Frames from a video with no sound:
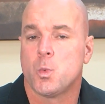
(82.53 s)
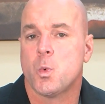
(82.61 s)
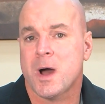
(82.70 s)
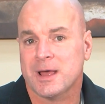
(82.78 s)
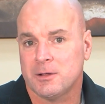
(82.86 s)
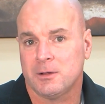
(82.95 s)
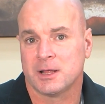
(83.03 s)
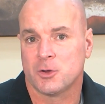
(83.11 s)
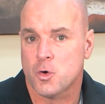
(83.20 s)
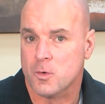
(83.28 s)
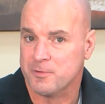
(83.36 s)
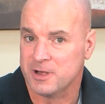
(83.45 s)
while
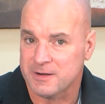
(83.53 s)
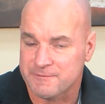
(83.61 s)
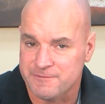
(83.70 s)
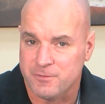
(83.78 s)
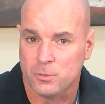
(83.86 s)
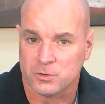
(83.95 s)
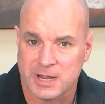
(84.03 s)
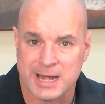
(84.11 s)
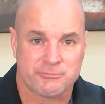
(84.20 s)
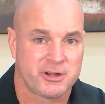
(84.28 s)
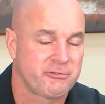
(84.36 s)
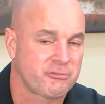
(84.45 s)
incorporating a
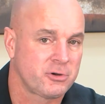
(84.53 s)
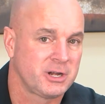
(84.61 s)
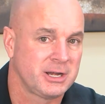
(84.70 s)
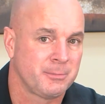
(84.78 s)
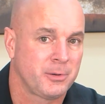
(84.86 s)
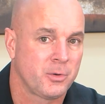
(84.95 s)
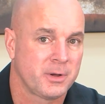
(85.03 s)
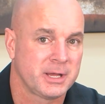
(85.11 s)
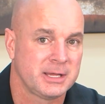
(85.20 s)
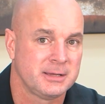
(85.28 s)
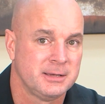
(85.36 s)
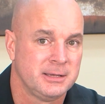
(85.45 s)
full-time recruiting
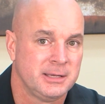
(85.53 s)
employee.